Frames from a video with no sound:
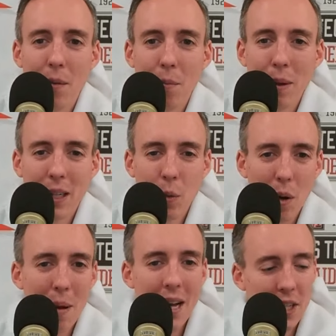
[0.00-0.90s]
Big
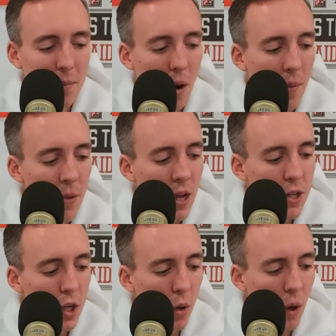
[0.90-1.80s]
12 basketball.
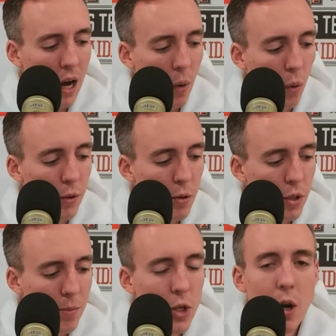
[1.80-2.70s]
So we'll do
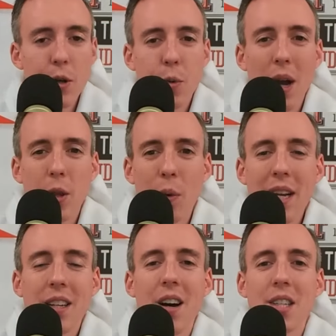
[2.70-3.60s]
some shows throughout the
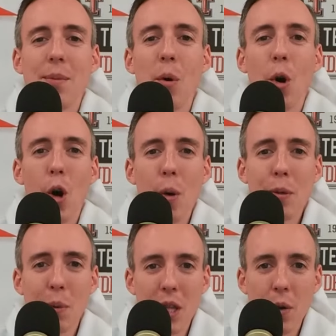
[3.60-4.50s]
week, talk some more
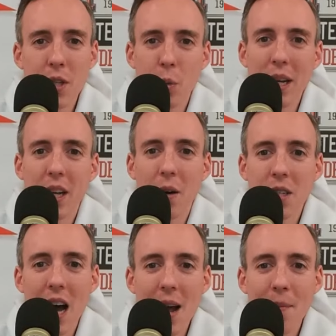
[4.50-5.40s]
hoops with you as the week
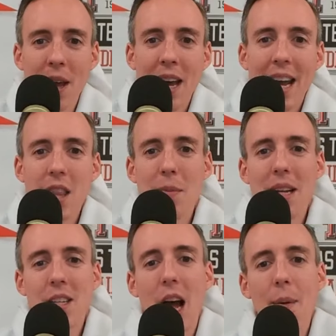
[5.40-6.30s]
goes on. In the
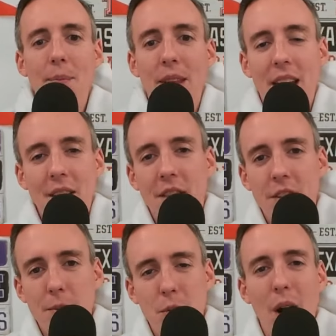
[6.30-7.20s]
meantime, hit the
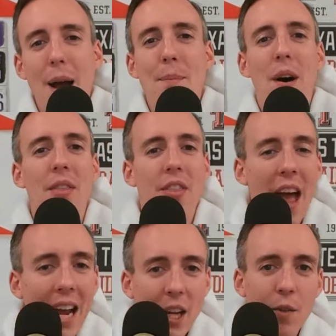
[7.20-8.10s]
subscribe button.
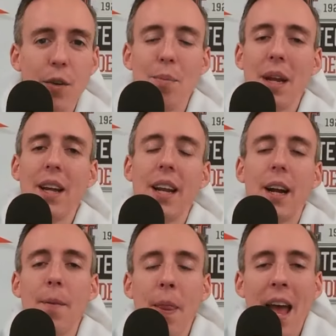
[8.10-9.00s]
Thank you for being here.